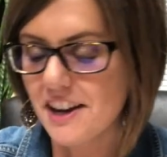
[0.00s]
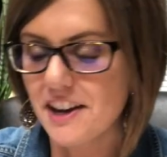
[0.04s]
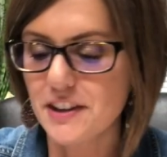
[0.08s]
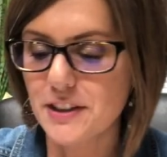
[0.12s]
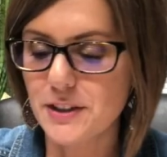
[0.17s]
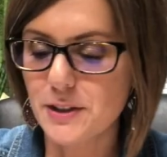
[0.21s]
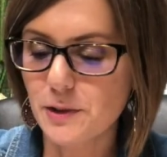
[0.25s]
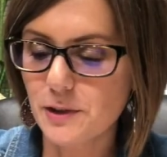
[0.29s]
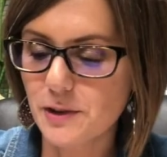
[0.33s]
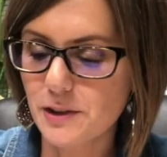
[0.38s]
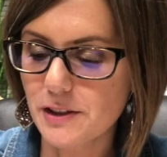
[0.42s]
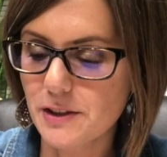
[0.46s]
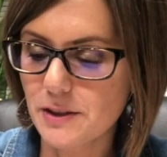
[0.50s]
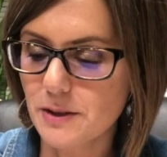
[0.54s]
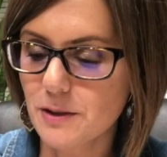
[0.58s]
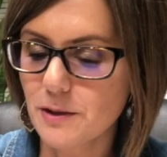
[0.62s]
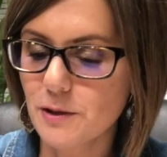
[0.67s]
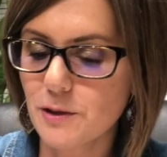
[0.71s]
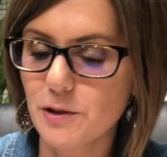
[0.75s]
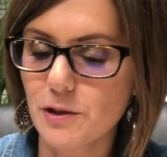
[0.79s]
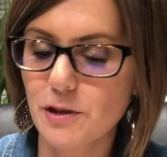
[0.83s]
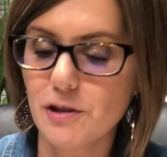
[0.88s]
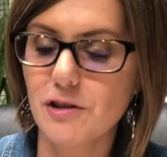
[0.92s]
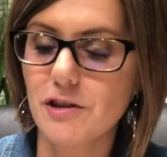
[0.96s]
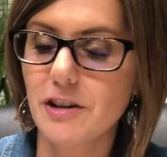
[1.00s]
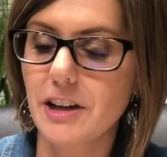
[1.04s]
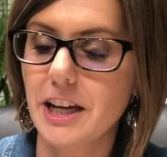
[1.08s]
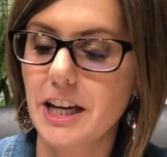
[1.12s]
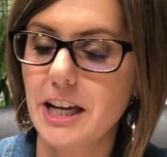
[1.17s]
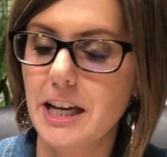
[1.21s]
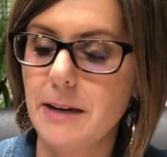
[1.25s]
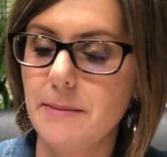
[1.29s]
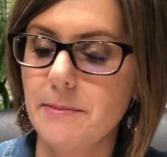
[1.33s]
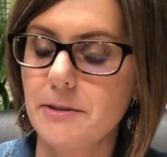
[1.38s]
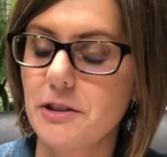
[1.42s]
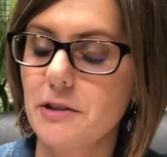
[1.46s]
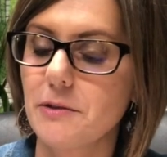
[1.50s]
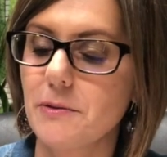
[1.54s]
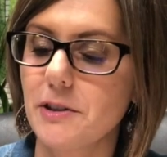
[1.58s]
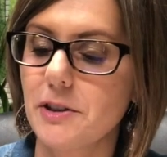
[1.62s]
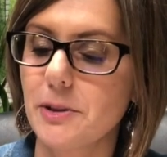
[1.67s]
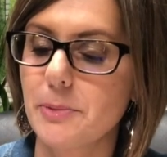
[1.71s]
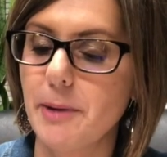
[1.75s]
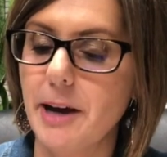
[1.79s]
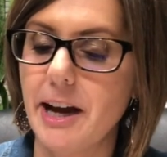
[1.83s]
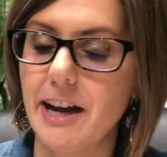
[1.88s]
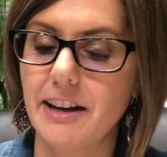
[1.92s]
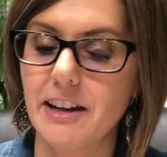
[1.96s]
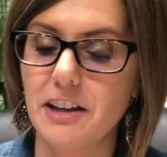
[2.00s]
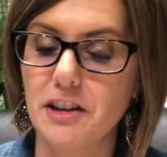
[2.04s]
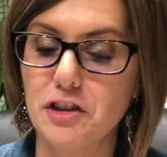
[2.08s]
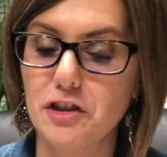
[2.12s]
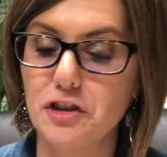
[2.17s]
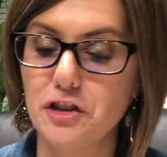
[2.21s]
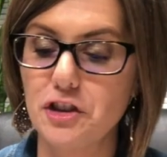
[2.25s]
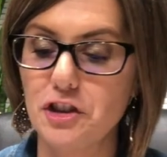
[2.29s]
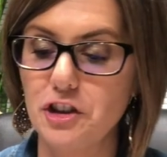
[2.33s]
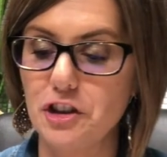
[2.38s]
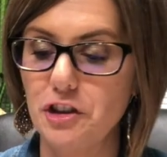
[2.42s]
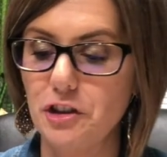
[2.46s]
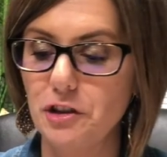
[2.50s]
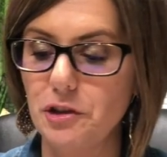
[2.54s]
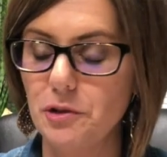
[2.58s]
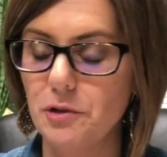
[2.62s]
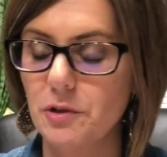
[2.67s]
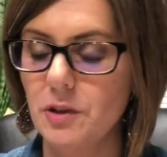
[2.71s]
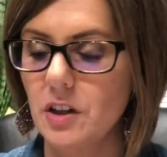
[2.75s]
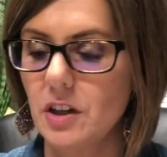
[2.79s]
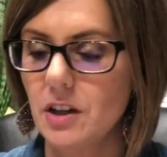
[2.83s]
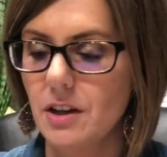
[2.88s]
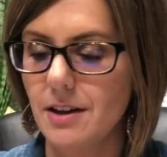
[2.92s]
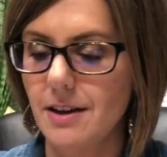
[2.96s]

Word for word: So this little girl came to us back in June,